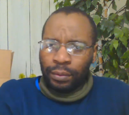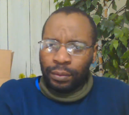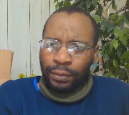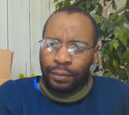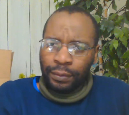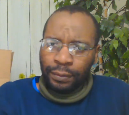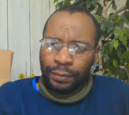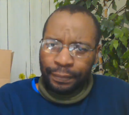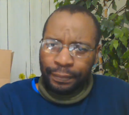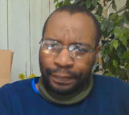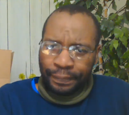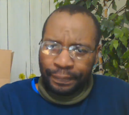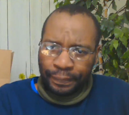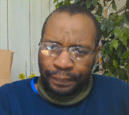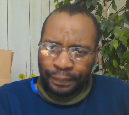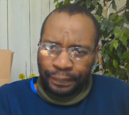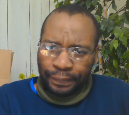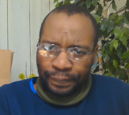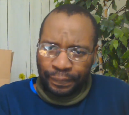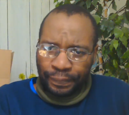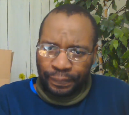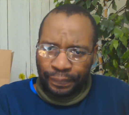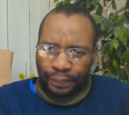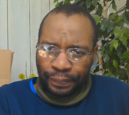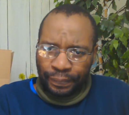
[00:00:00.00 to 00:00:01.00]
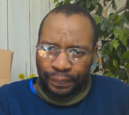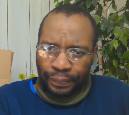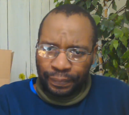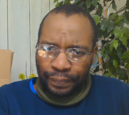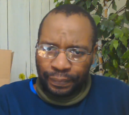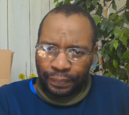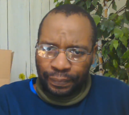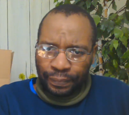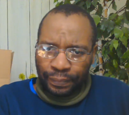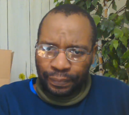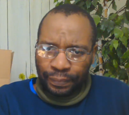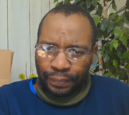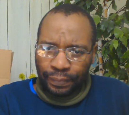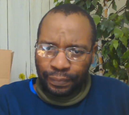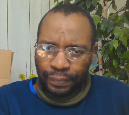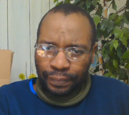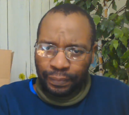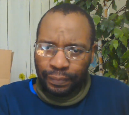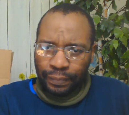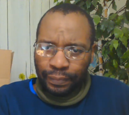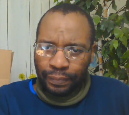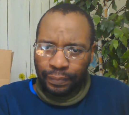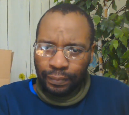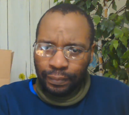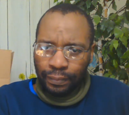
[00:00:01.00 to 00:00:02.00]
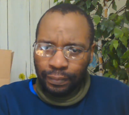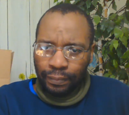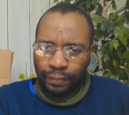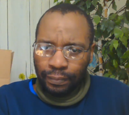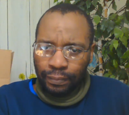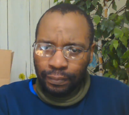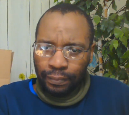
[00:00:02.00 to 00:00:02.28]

Nothing is said.